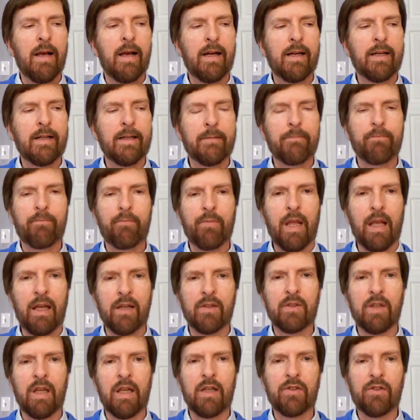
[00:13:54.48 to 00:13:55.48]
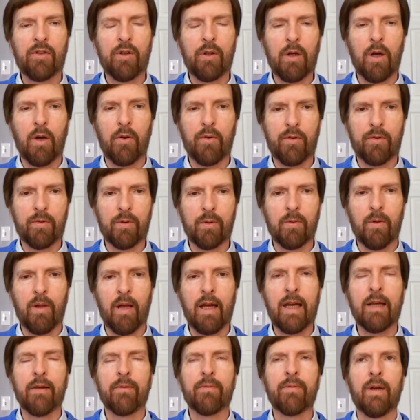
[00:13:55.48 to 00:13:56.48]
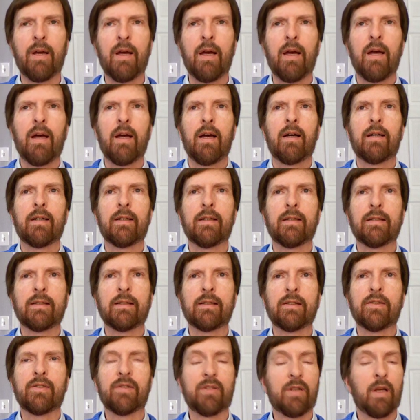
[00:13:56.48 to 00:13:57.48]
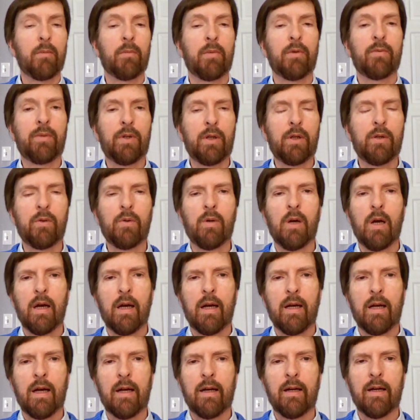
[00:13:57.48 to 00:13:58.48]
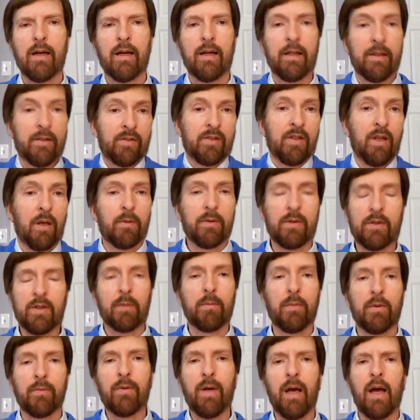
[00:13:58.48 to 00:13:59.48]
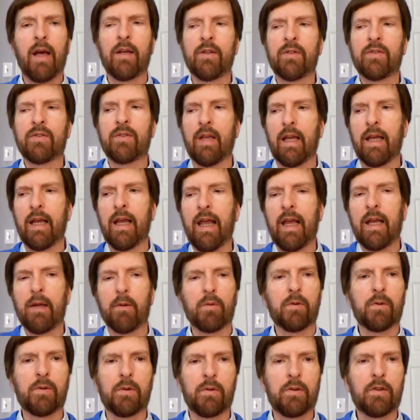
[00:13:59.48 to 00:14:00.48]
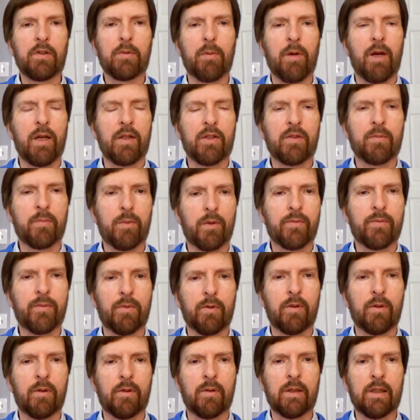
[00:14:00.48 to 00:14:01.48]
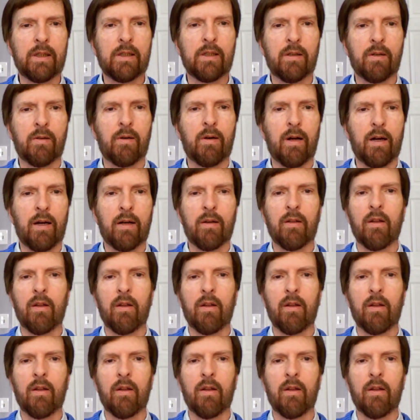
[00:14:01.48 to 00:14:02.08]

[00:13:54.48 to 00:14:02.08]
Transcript: As you go through life, some of you and some of us say, hey, we're responsible for, our